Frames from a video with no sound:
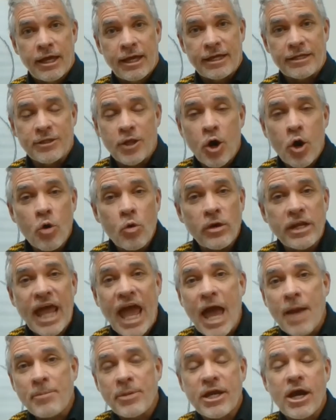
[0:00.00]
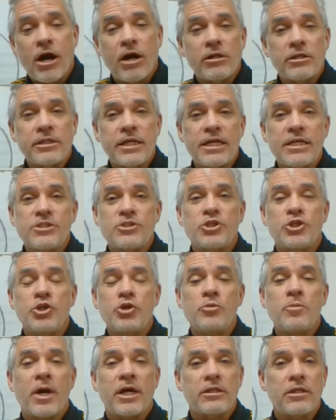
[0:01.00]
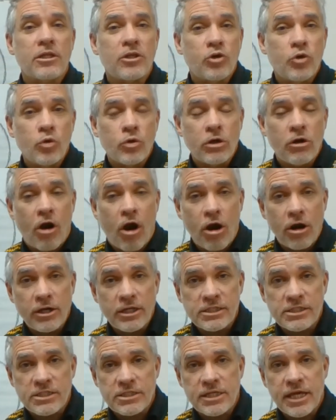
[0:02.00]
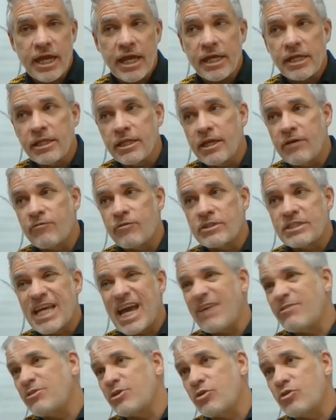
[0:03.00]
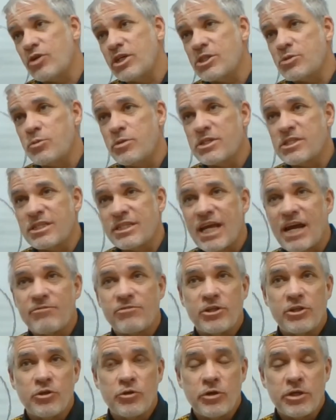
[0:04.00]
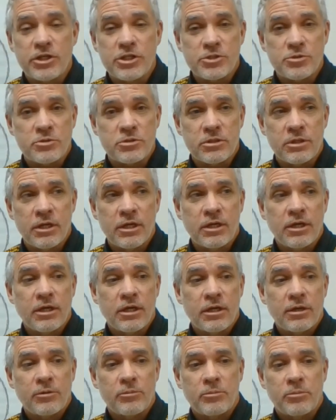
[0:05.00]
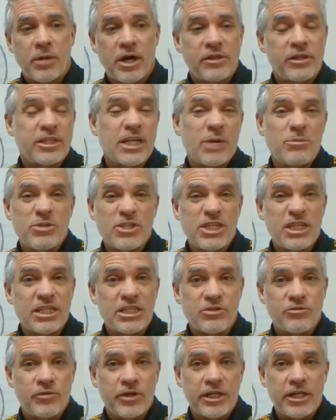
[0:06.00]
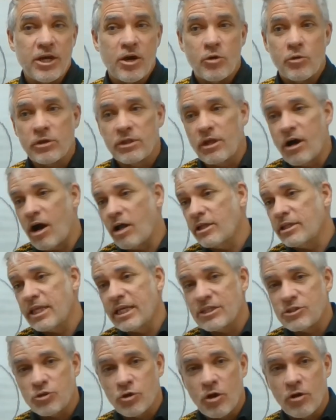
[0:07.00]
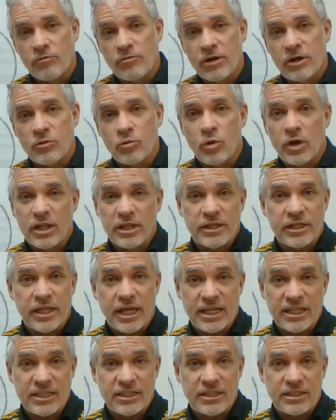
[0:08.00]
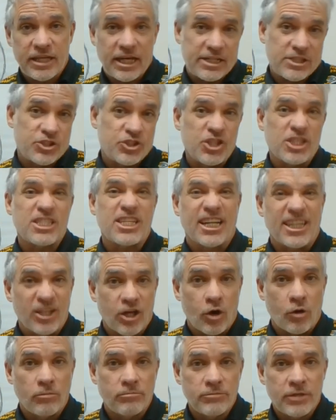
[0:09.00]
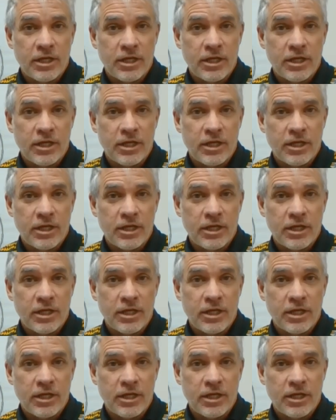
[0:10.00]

Hello and happy holidays to you, my little cougar artists. And if it's after Christmas and after New Year's, by the time you see this video and the holidays are over, well, then I guess just hello.